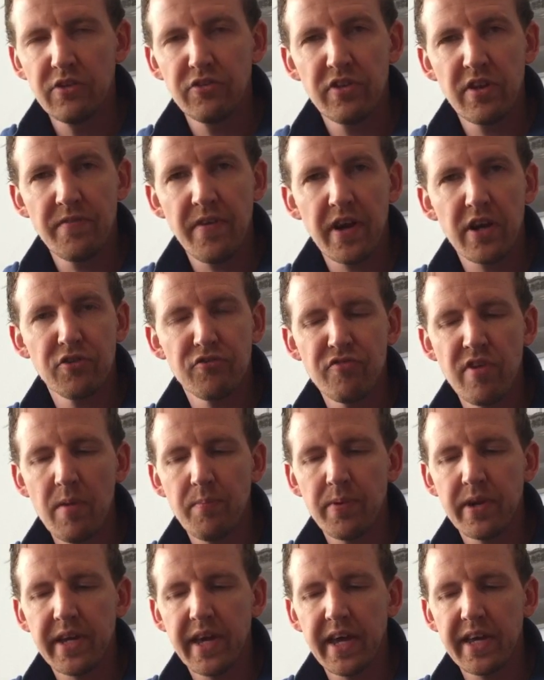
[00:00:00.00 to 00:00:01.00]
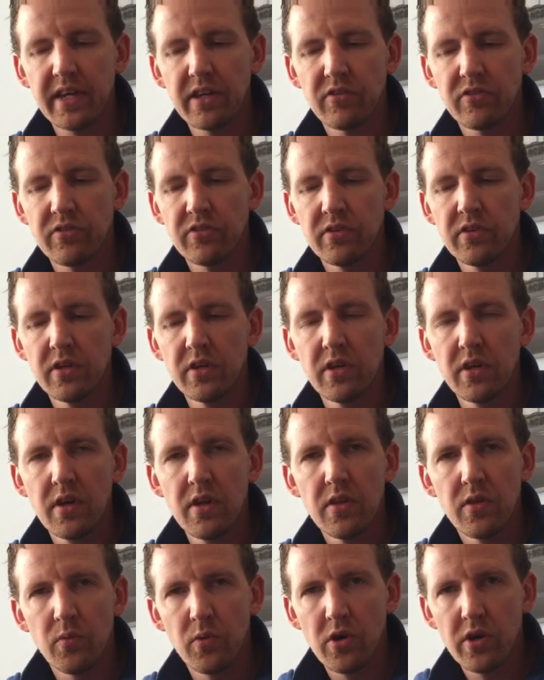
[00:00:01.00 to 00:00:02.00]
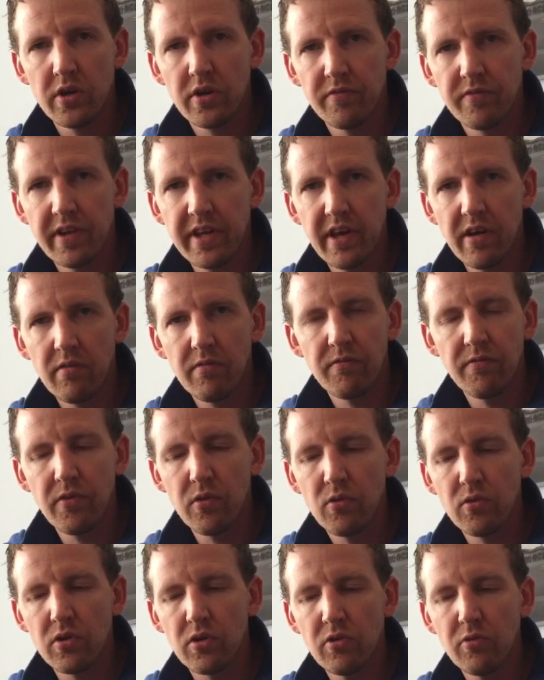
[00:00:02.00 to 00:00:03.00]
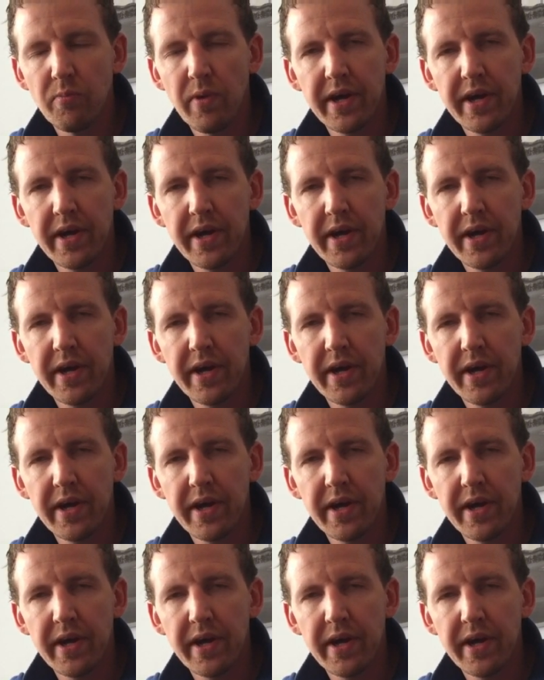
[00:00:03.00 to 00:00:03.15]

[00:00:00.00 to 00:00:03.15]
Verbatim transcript: see if I could replicate the work of Leon Foucault